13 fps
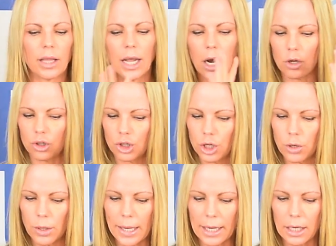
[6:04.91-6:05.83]
And I'll show
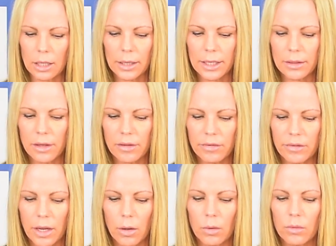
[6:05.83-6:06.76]
you how to clean these
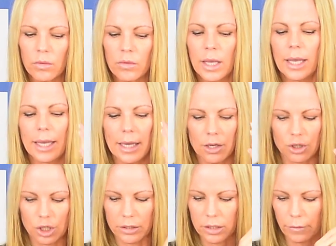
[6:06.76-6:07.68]
stones
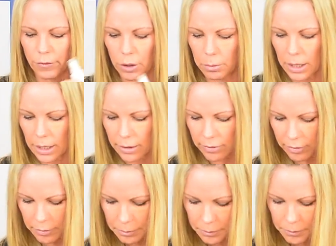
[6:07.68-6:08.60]
in just a few minutes.